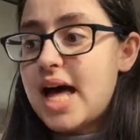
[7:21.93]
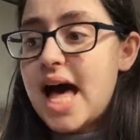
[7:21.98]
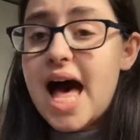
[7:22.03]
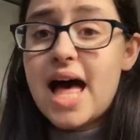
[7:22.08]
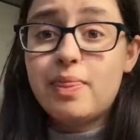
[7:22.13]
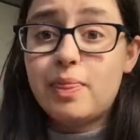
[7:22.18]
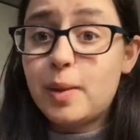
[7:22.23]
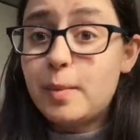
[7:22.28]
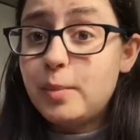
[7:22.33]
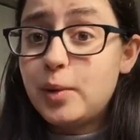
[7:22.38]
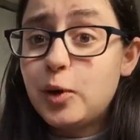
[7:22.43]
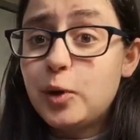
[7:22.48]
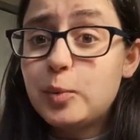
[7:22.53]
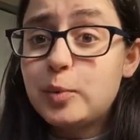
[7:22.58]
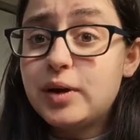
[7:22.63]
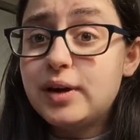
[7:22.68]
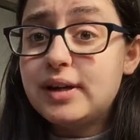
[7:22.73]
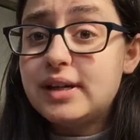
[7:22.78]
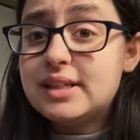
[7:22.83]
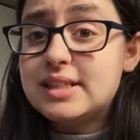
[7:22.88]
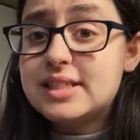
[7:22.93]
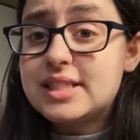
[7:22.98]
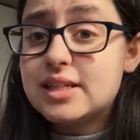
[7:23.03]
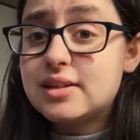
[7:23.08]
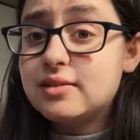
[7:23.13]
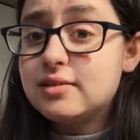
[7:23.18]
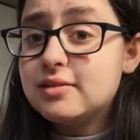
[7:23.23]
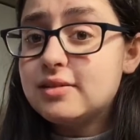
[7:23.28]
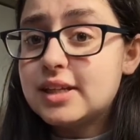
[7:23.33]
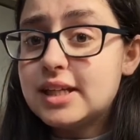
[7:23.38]
at the moment
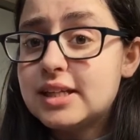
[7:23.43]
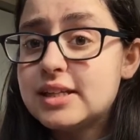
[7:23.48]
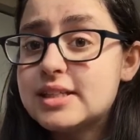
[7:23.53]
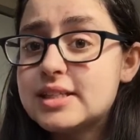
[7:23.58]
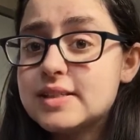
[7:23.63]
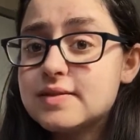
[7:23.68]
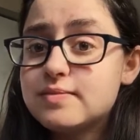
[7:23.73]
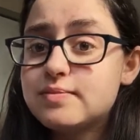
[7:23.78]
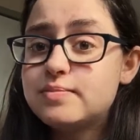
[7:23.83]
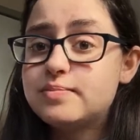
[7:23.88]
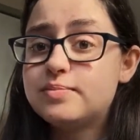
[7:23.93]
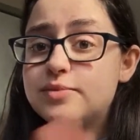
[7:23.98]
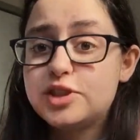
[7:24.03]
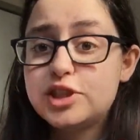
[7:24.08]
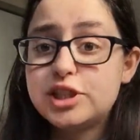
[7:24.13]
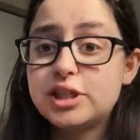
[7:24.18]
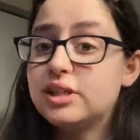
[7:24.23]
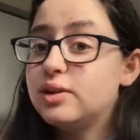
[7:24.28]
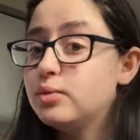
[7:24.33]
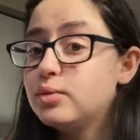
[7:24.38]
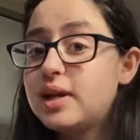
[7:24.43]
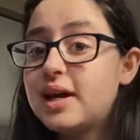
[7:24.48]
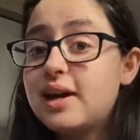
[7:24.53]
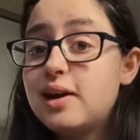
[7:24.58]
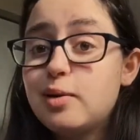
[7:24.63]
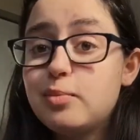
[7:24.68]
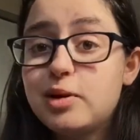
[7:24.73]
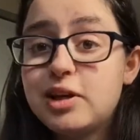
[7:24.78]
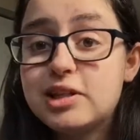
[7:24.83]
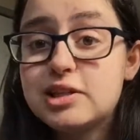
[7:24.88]
until things have chilled
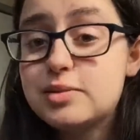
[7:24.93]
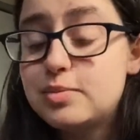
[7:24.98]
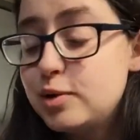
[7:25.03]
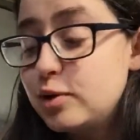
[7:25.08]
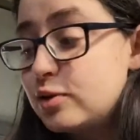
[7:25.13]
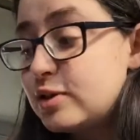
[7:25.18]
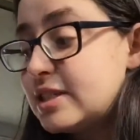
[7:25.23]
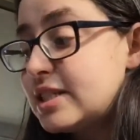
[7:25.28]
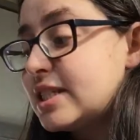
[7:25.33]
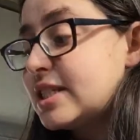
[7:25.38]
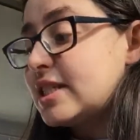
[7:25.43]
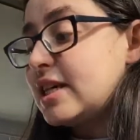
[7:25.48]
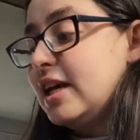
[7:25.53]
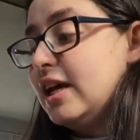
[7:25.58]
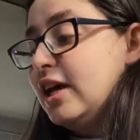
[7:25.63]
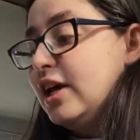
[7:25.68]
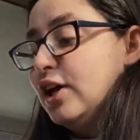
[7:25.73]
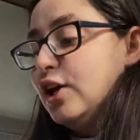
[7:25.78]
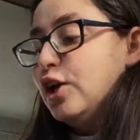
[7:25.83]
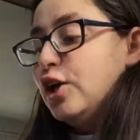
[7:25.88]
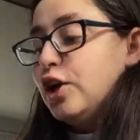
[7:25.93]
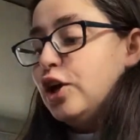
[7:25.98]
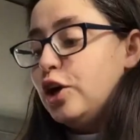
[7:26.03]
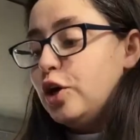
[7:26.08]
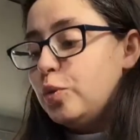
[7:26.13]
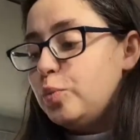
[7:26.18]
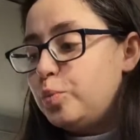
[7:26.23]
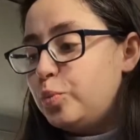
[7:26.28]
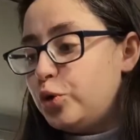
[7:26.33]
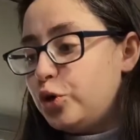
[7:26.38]
out a bit, to be honest.
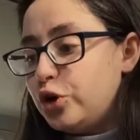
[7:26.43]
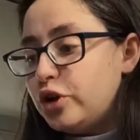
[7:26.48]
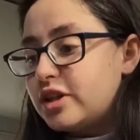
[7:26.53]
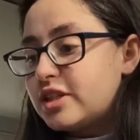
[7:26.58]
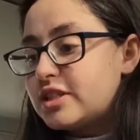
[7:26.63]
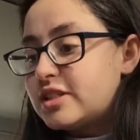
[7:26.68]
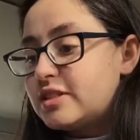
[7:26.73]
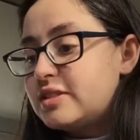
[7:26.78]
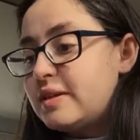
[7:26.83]
But